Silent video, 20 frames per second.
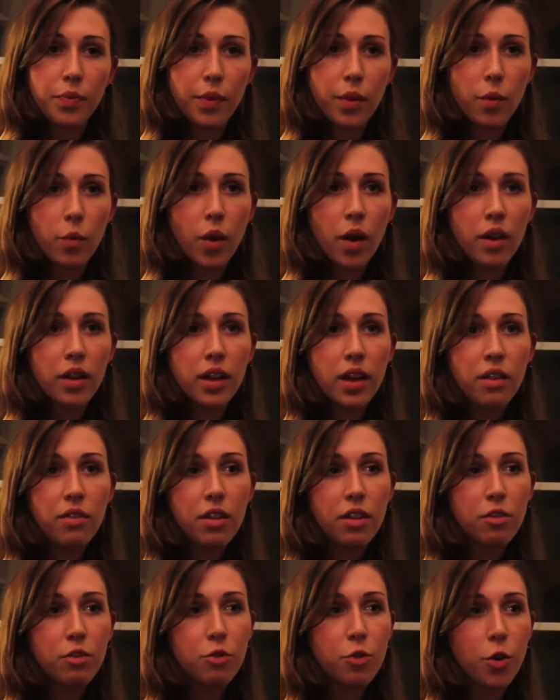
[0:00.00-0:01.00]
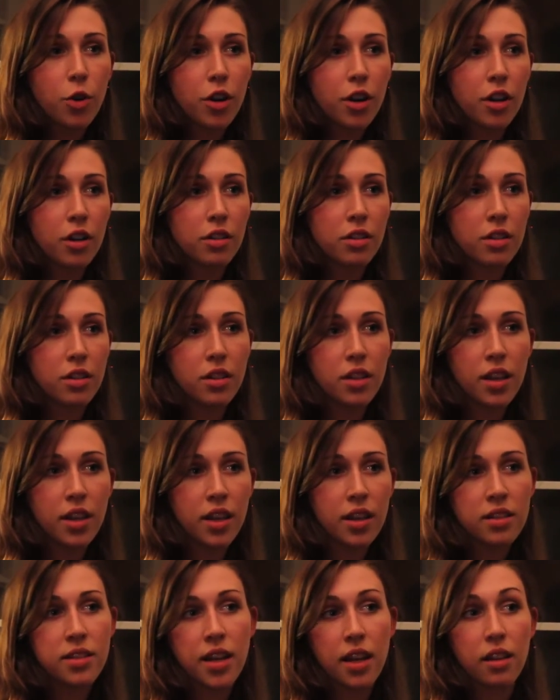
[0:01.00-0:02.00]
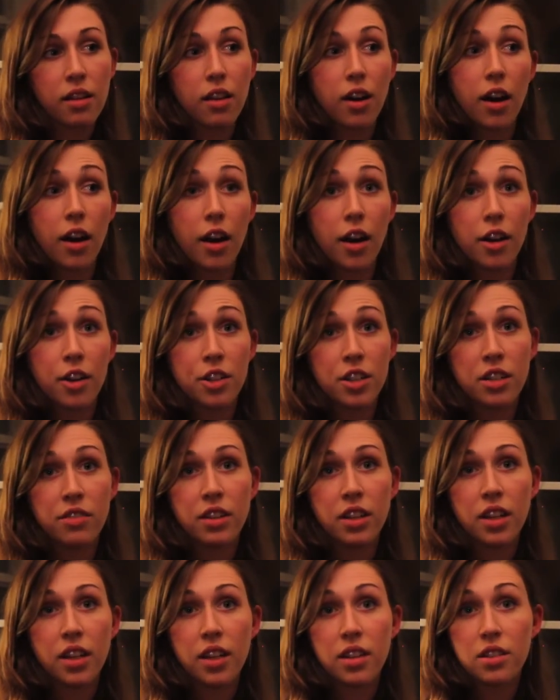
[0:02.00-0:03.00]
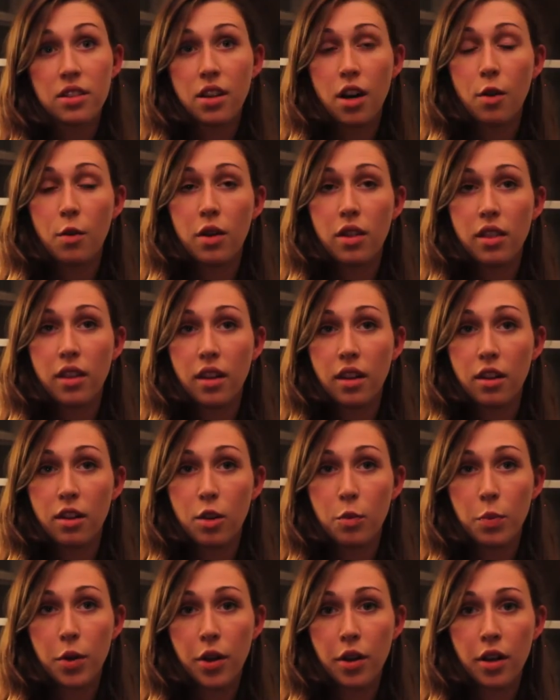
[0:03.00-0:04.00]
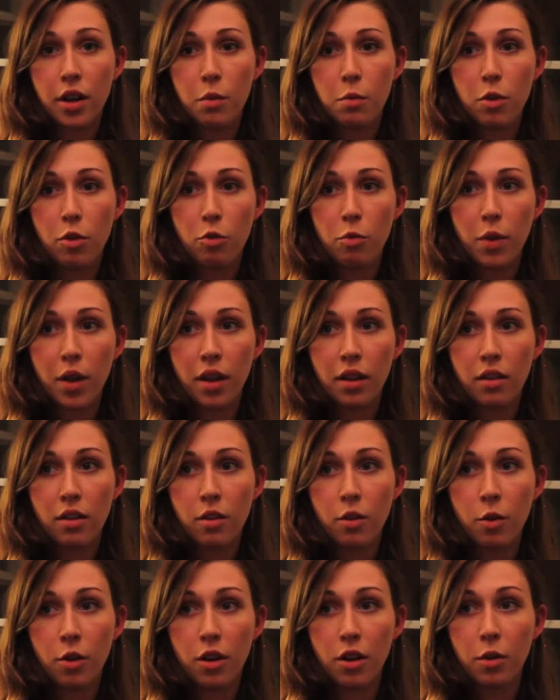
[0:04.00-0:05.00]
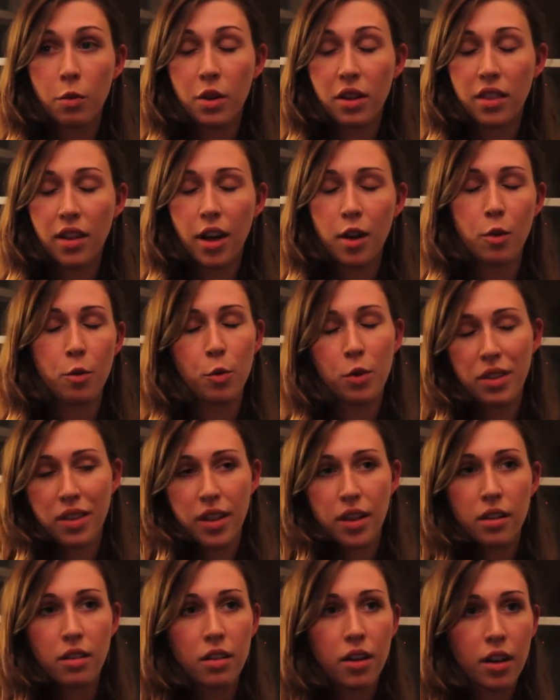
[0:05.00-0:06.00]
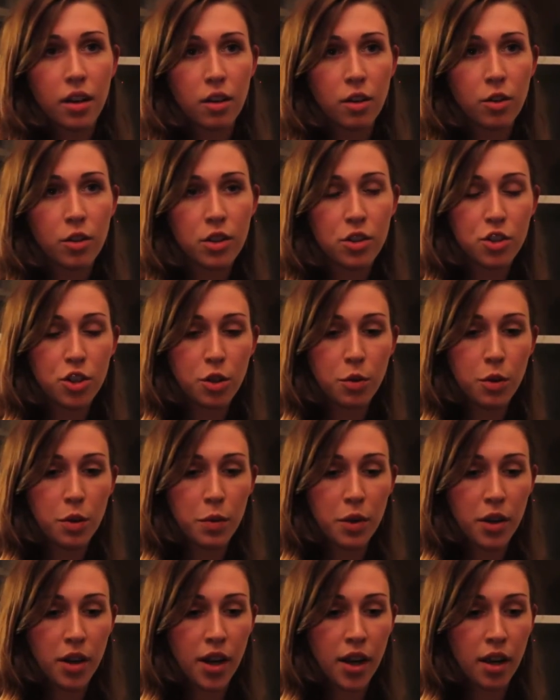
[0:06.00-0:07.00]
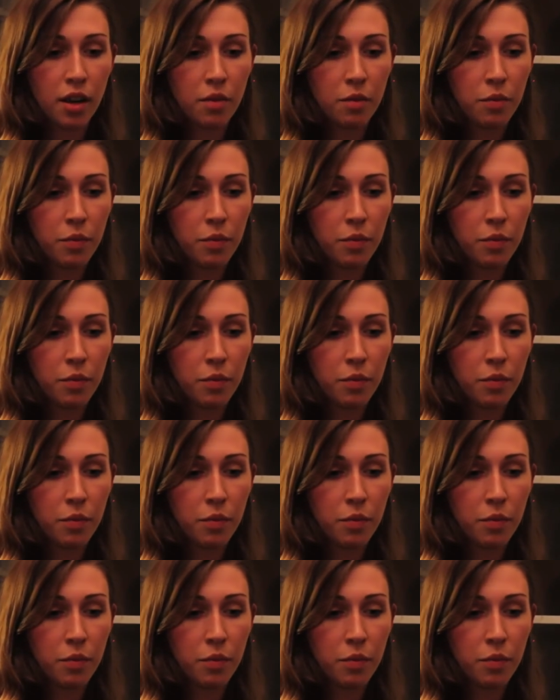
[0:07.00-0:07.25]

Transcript: Well, even for kids at large, even kids not within the purity movement or within a Christian community,